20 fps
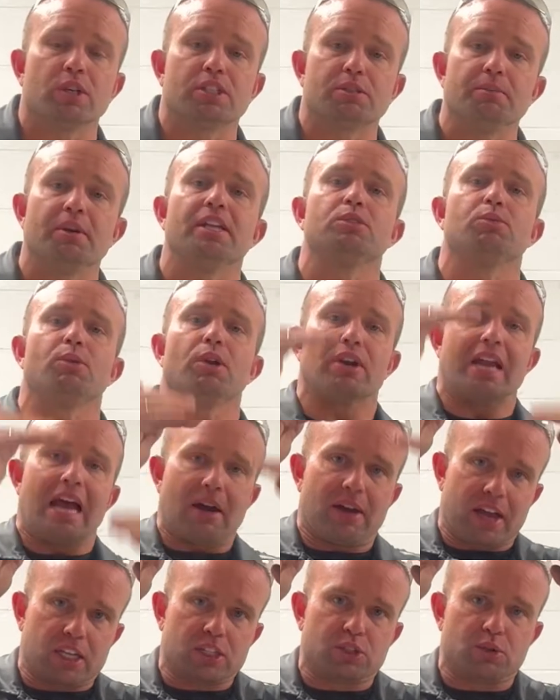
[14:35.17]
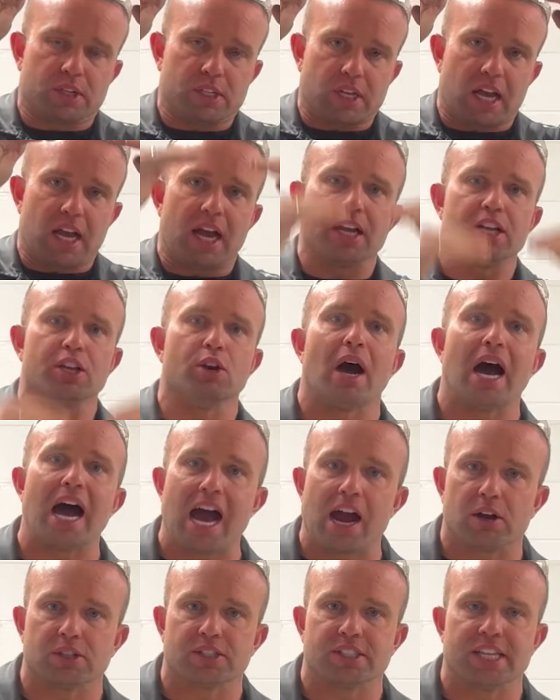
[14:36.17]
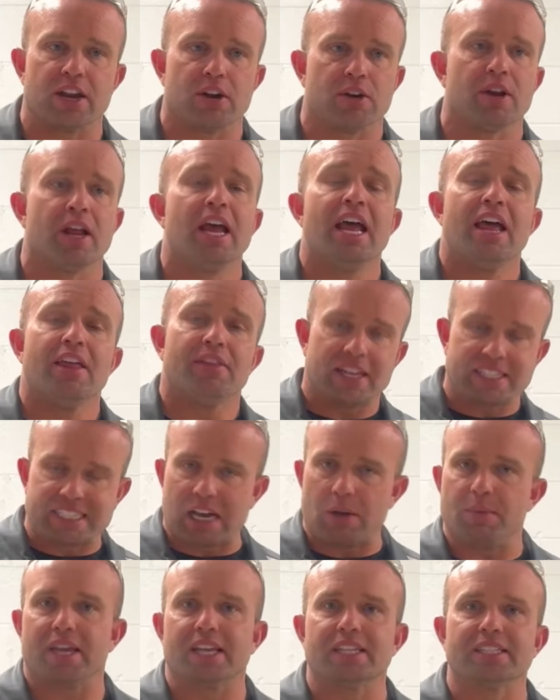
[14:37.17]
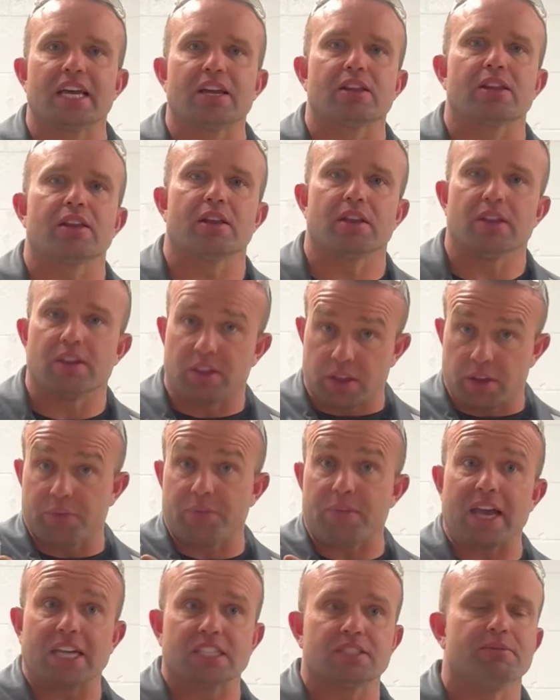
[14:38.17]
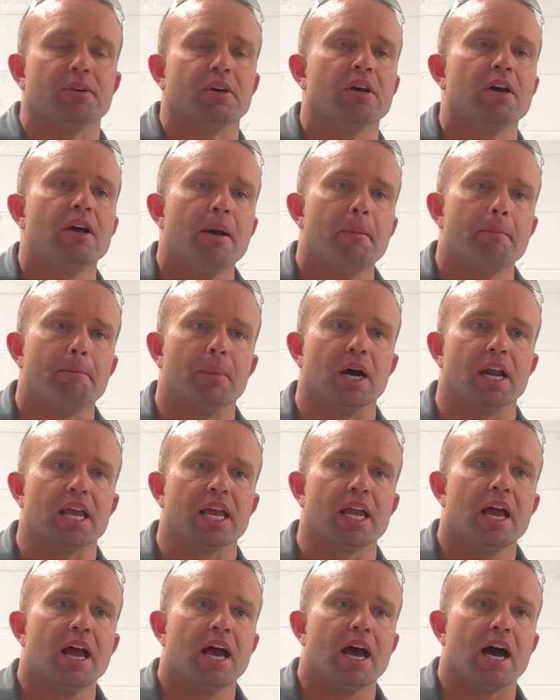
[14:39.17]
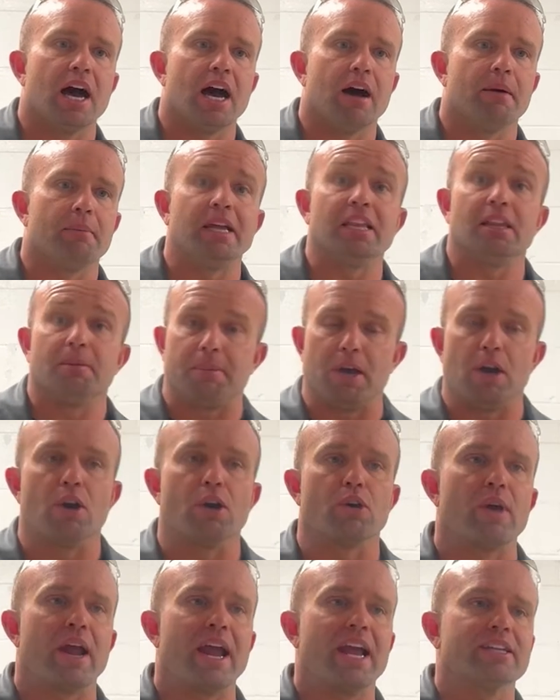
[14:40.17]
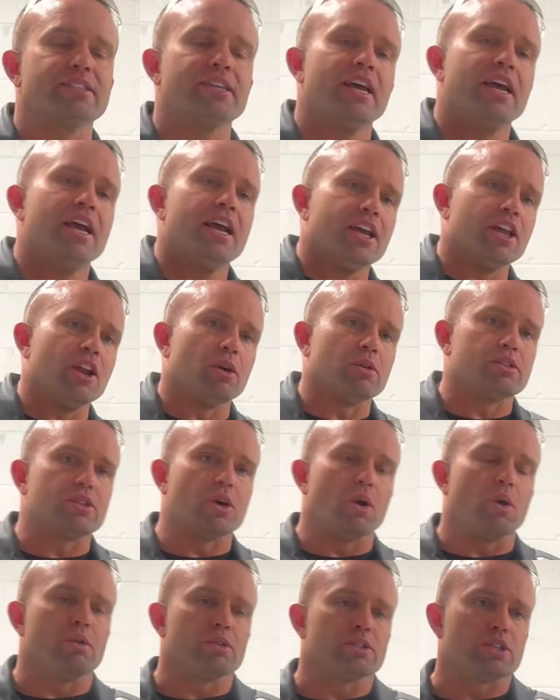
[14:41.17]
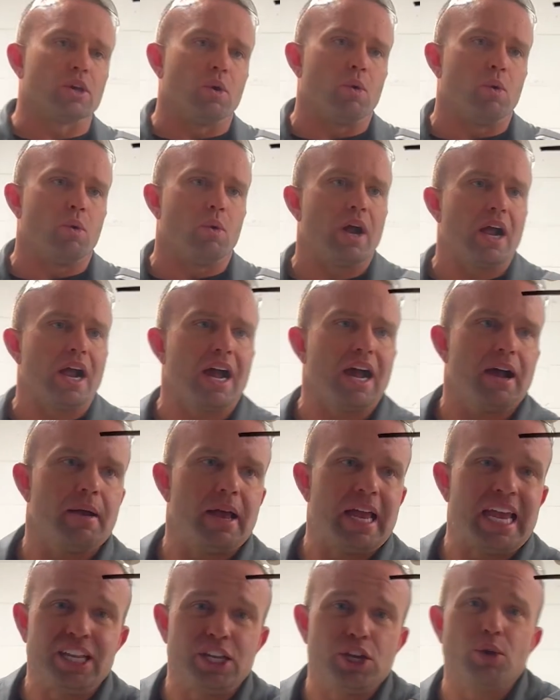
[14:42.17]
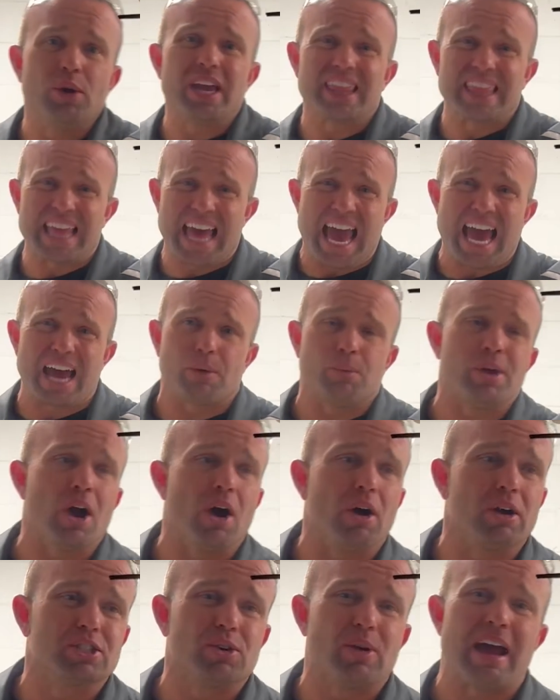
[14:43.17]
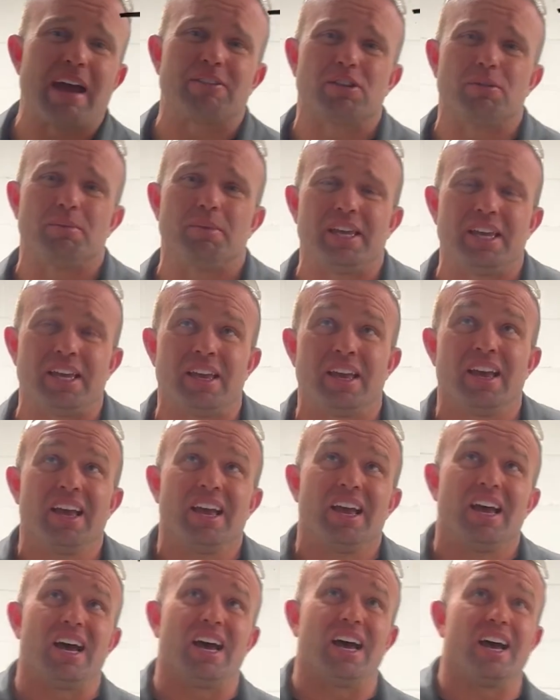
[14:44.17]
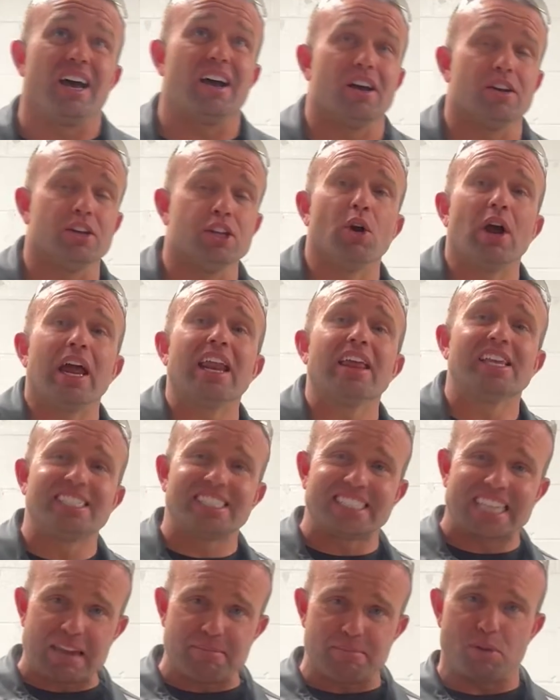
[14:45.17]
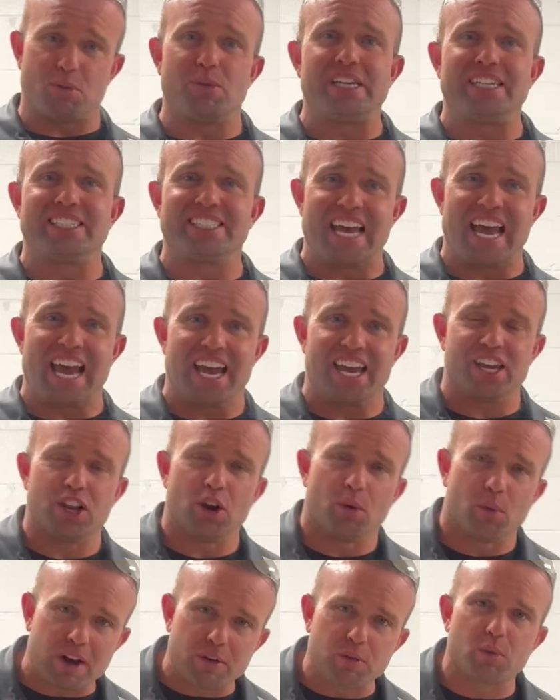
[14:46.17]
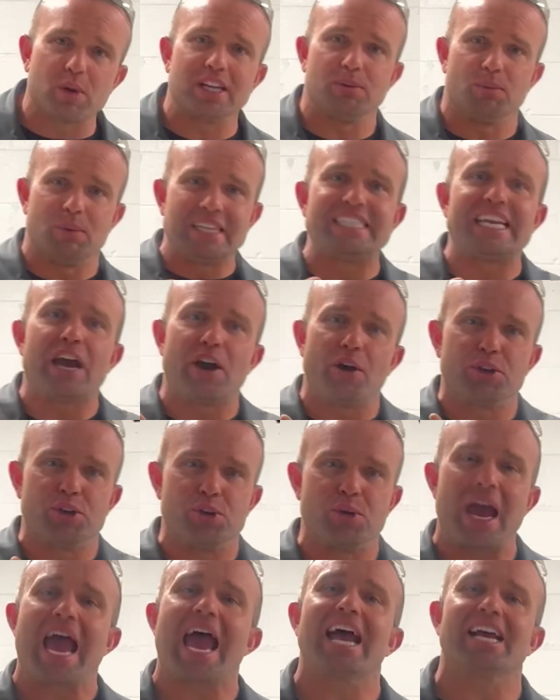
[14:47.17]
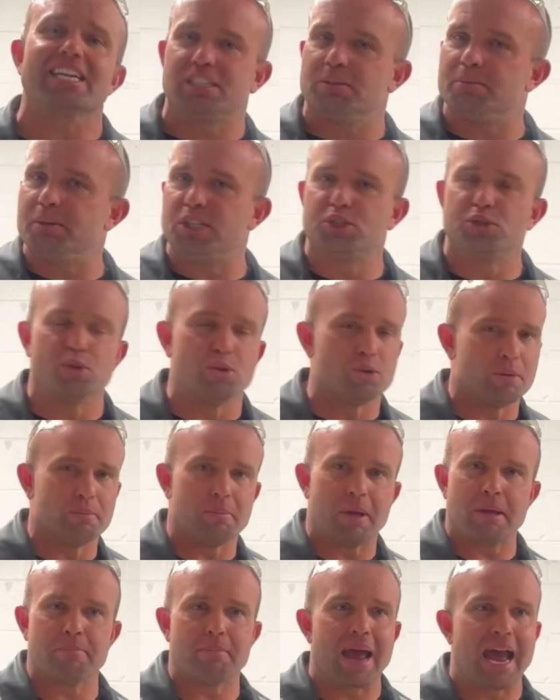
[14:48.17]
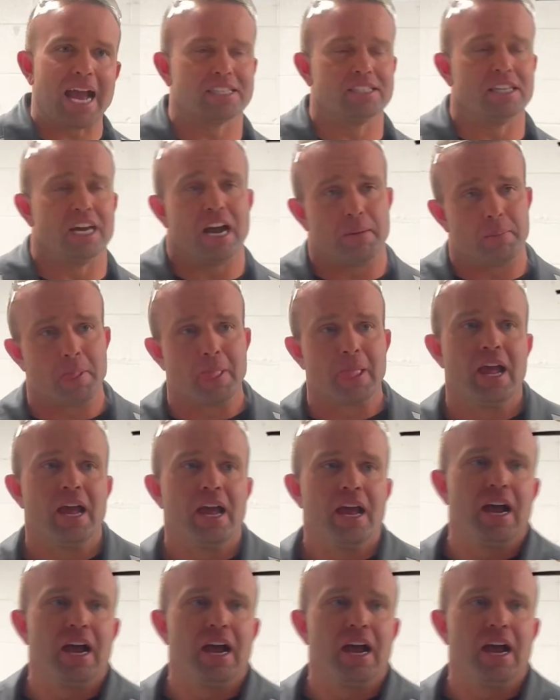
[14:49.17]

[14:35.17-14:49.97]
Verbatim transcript: which means we are now held to a, a higher standard. That's how we can take the FAFSA money and the Pell grants, so in doing that, we also have to be, any statement we say, whatever we tell you has to be true and backed up.